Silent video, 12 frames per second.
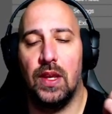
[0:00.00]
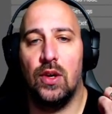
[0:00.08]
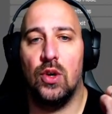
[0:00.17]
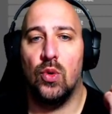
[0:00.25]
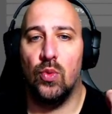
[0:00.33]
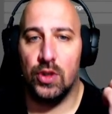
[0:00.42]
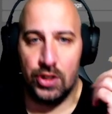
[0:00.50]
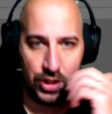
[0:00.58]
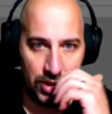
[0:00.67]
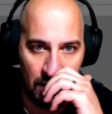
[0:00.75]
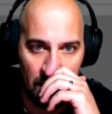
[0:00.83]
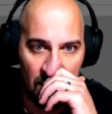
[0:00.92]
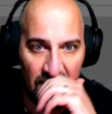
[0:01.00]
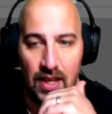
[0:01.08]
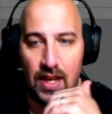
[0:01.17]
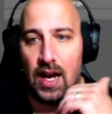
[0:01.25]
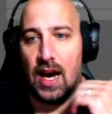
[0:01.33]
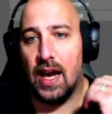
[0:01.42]
which
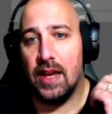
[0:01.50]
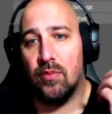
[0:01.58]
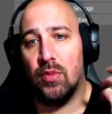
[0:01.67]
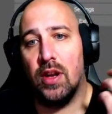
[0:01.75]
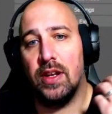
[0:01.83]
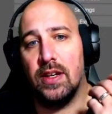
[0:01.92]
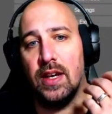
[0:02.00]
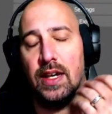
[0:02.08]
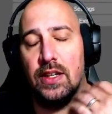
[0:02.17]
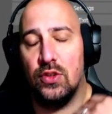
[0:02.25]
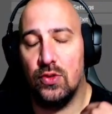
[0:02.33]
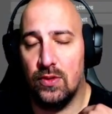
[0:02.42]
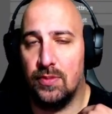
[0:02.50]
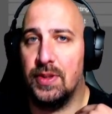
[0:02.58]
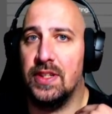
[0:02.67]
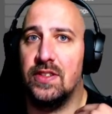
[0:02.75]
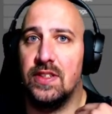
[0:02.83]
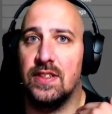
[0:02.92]
I am running a dual
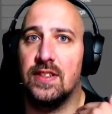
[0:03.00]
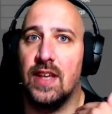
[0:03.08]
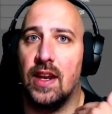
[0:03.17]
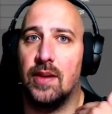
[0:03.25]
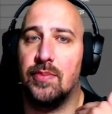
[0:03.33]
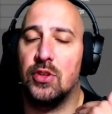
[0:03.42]
PC setup,